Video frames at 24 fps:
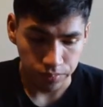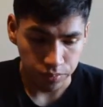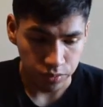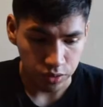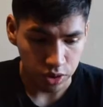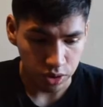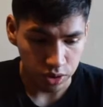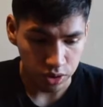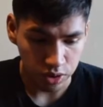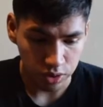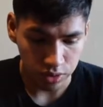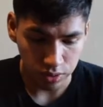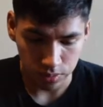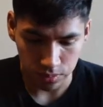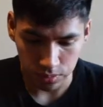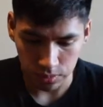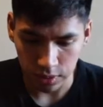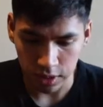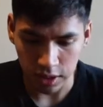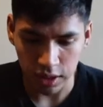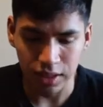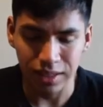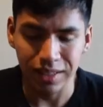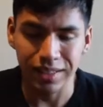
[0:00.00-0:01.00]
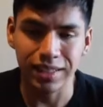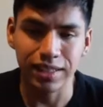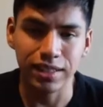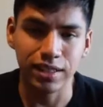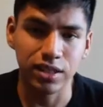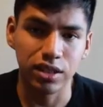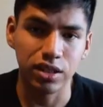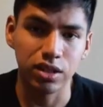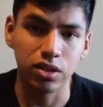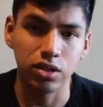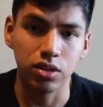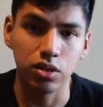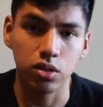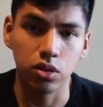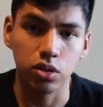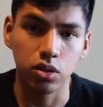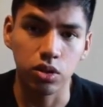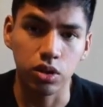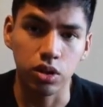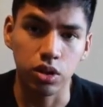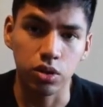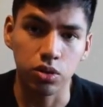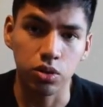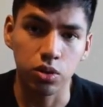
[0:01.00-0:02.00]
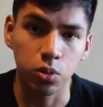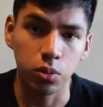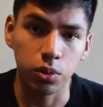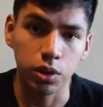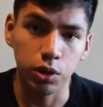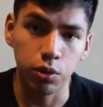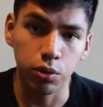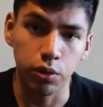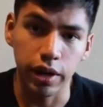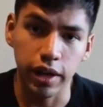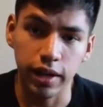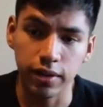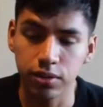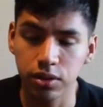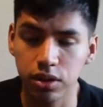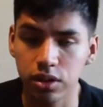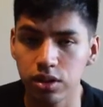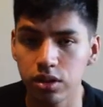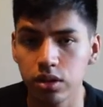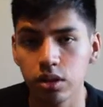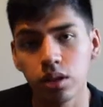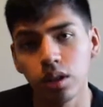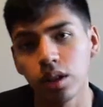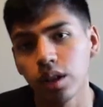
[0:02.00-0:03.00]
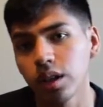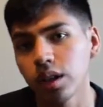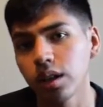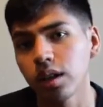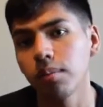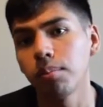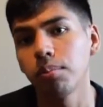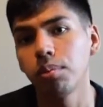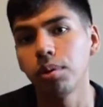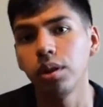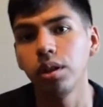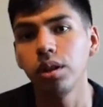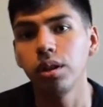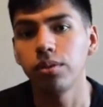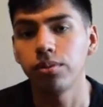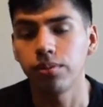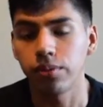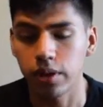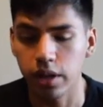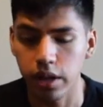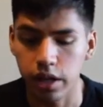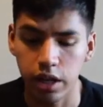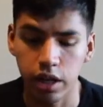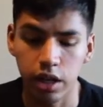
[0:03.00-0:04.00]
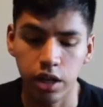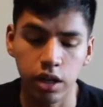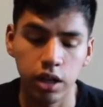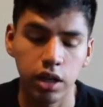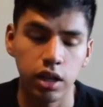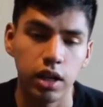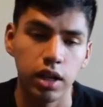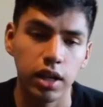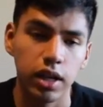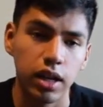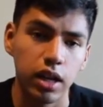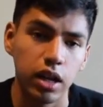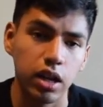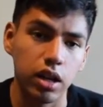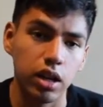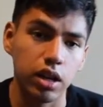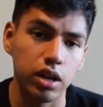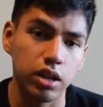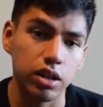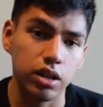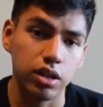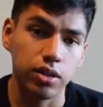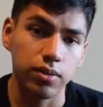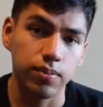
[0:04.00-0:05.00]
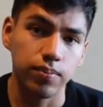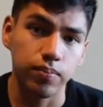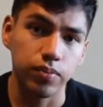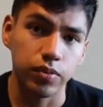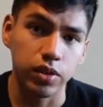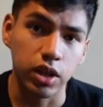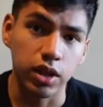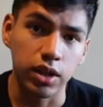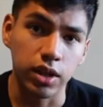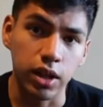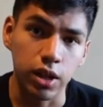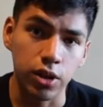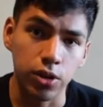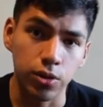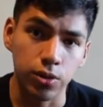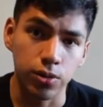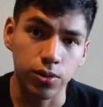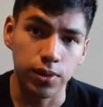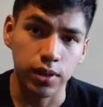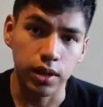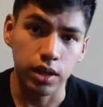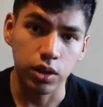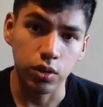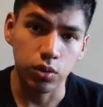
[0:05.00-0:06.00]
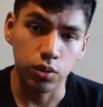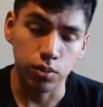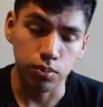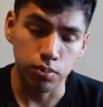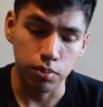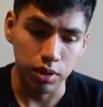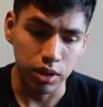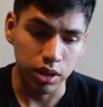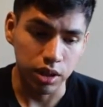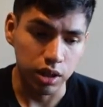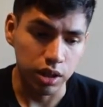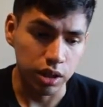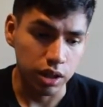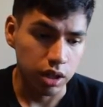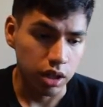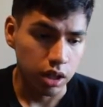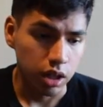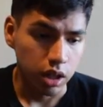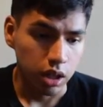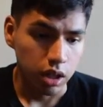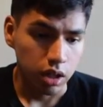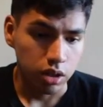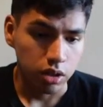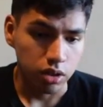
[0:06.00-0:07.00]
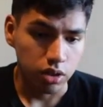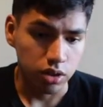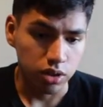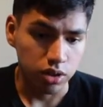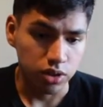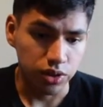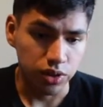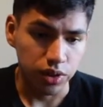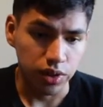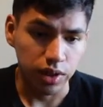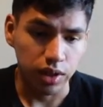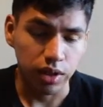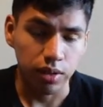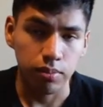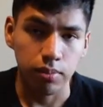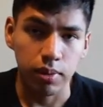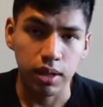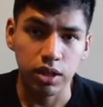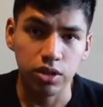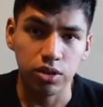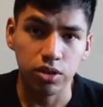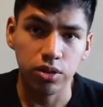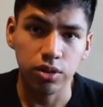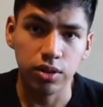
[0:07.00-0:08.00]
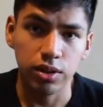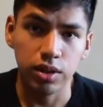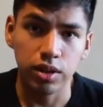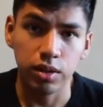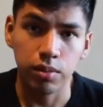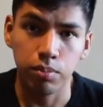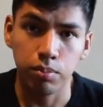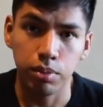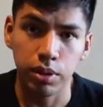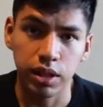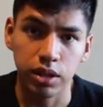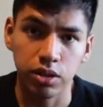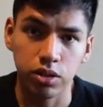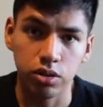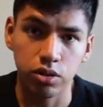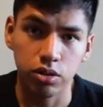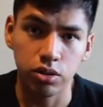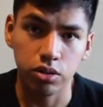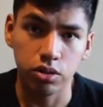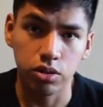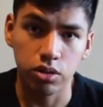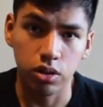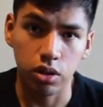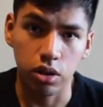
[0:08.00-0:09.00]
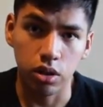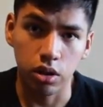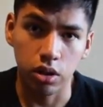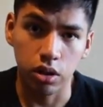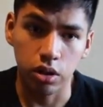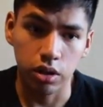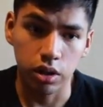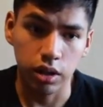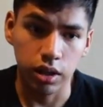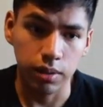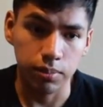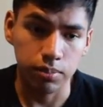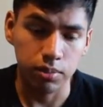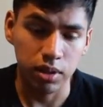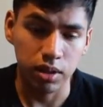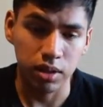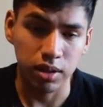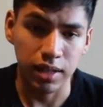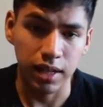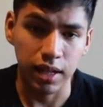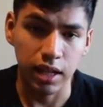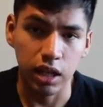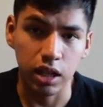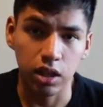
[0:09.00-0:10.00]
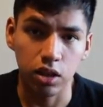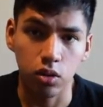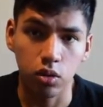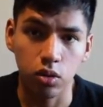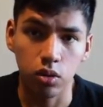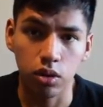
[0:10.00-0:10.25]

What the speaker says: Just a decent, 20 refs is completely fine. And another thing would be just make sure that the pictures are up to date.